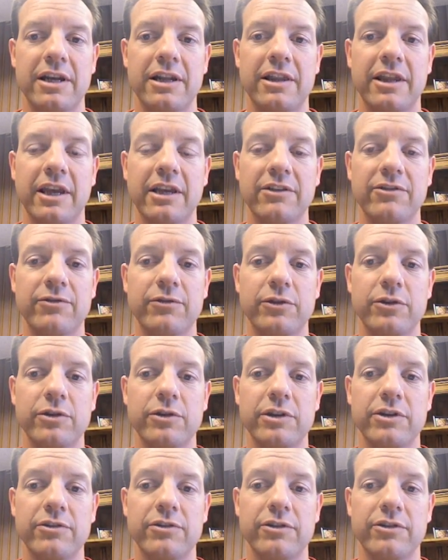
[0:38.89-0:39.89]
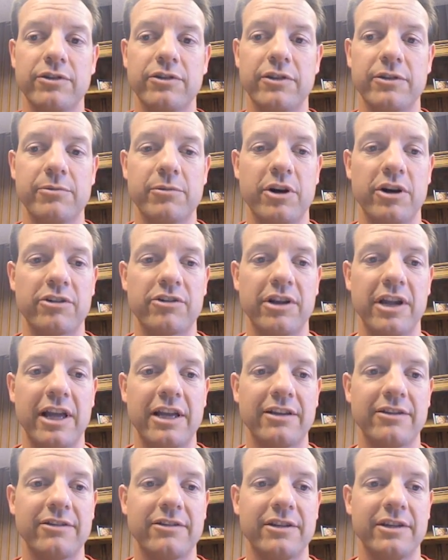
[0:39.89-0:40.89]
Thanks for your interest in Marshall
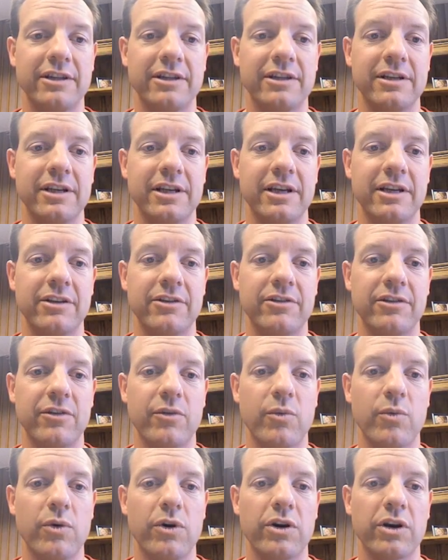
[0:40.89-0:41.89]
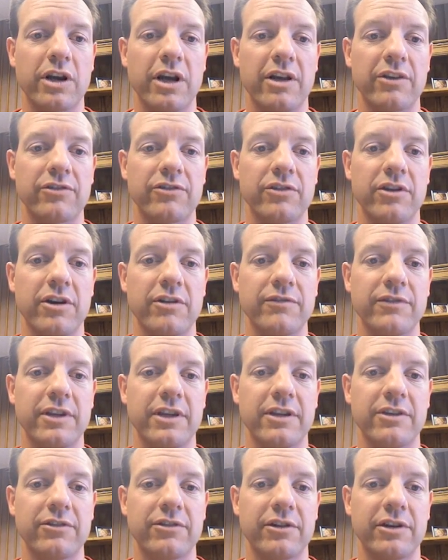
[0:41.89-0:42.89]
ISD and the work our staff
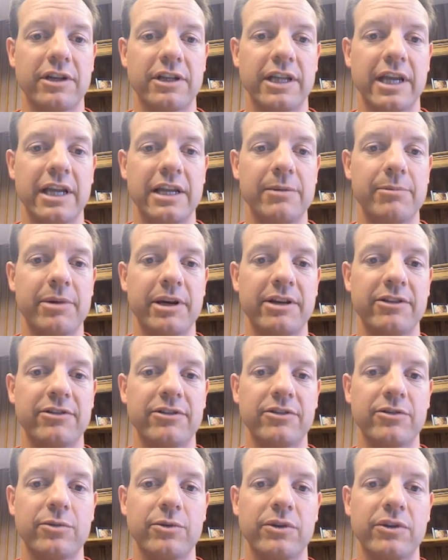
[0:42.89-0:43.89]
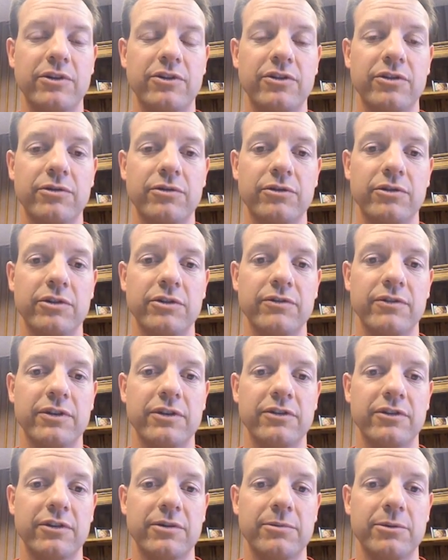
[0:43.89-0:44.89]
does on a daily basis with the children of
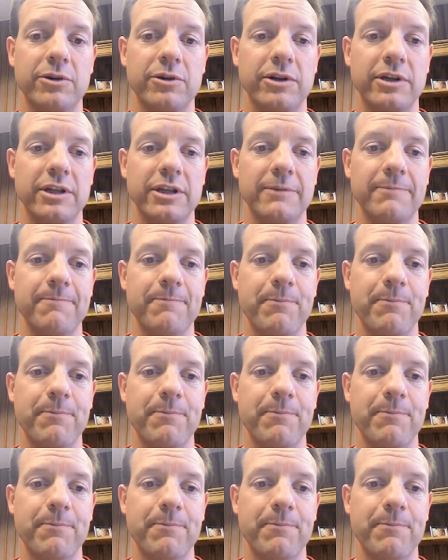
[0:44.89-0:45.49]
this community.